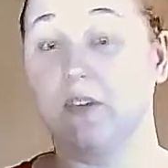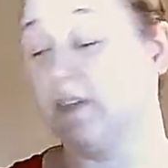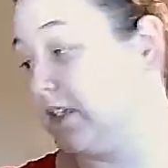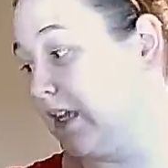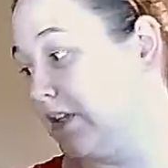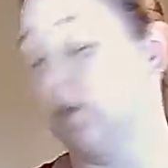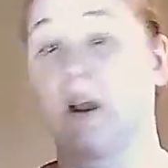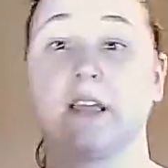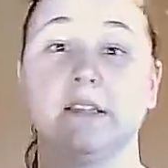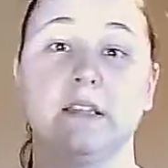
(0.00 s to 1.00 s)
and this has
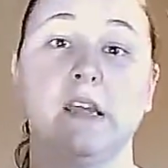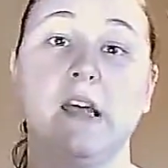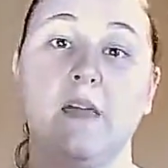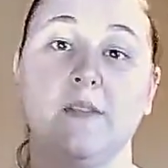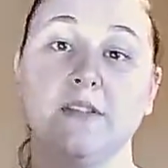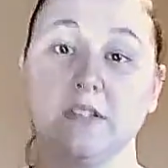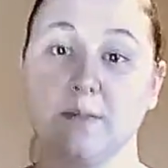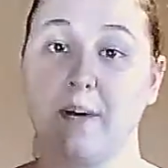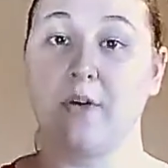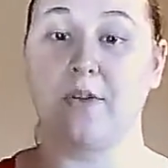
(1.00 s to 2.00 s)
dragons in it, and this is
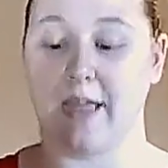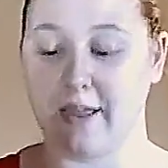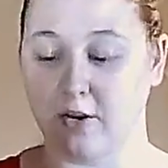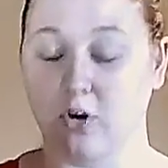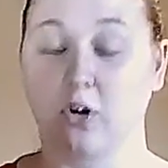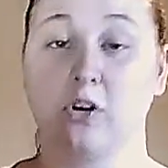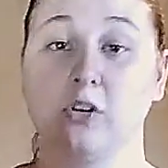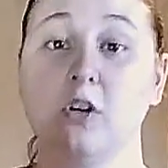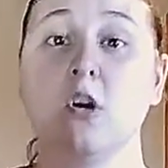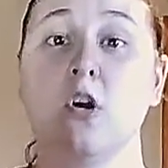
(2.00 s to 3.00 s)
about a girl